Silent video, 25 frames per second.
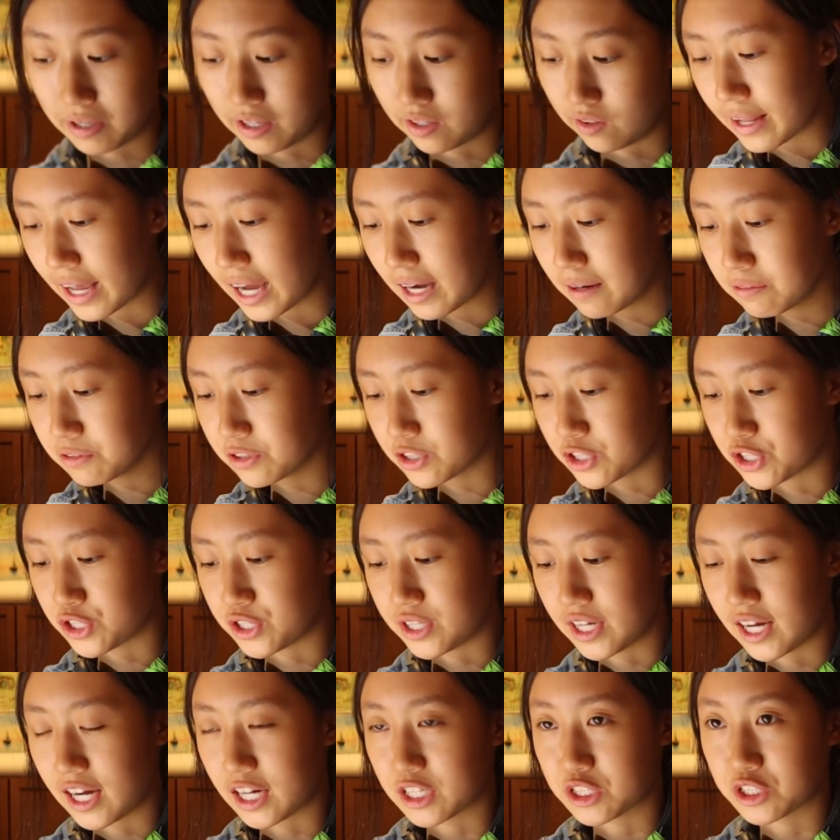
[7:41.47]
And after
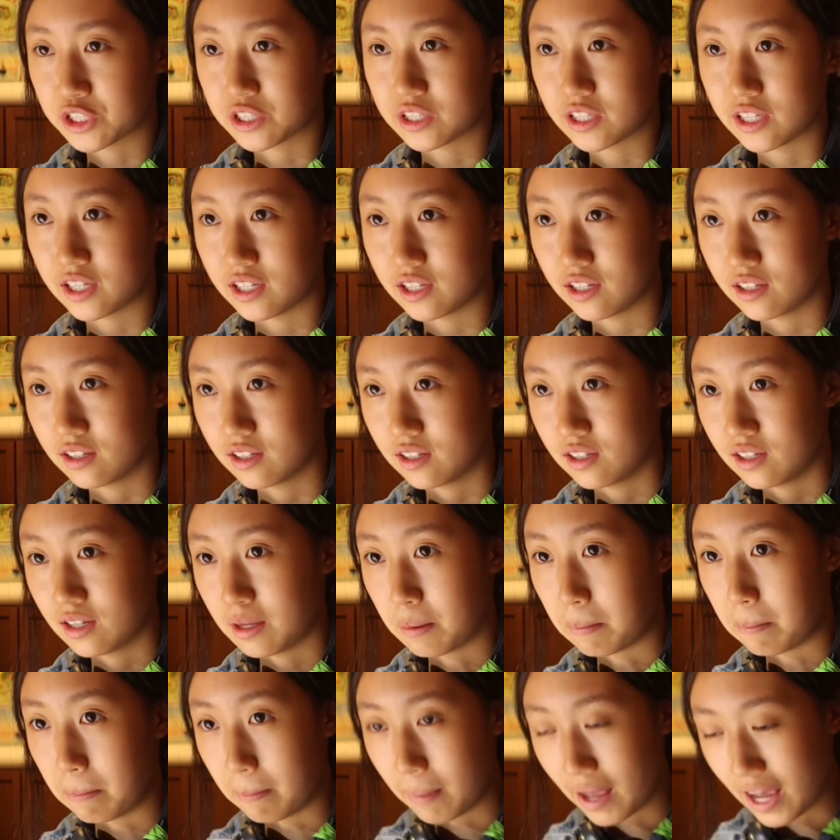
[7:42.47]
she actually
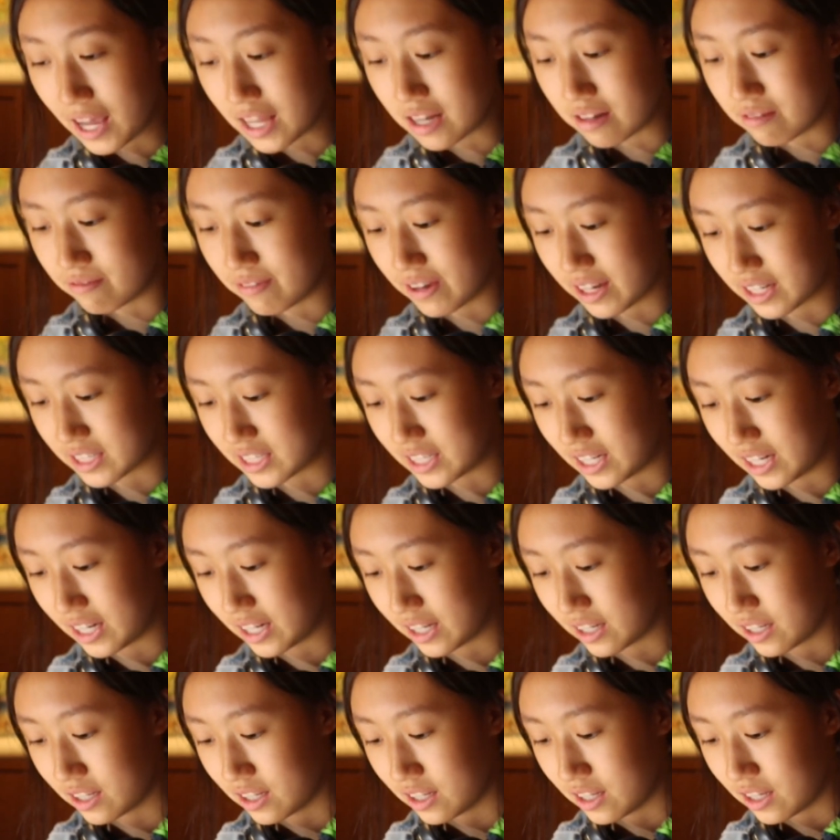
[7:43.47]
met
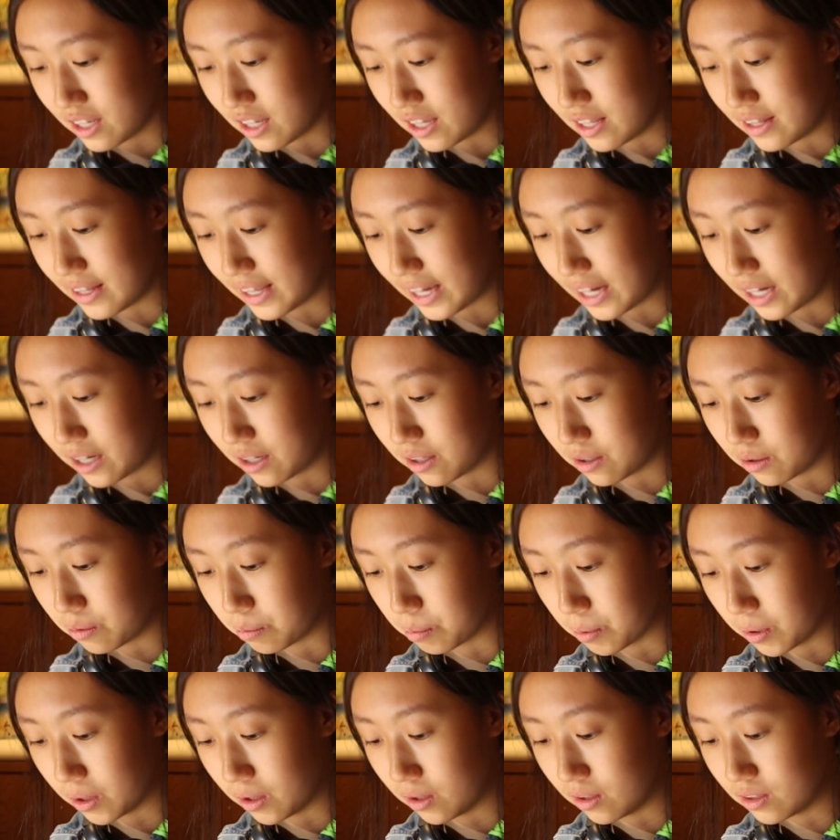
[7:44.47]
Vecna in that
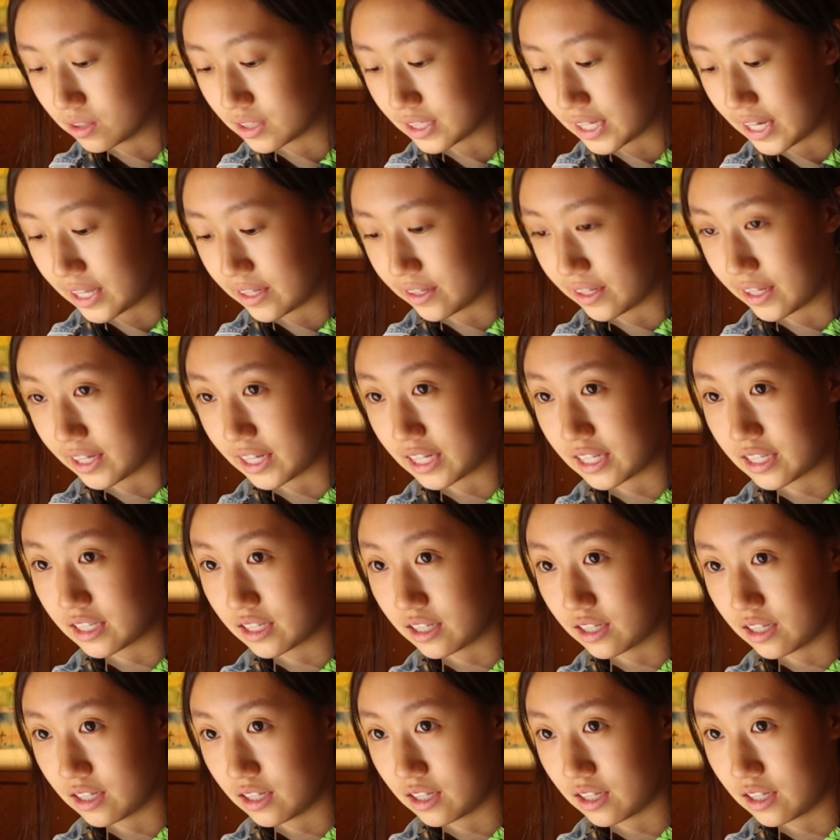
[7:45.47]
world and like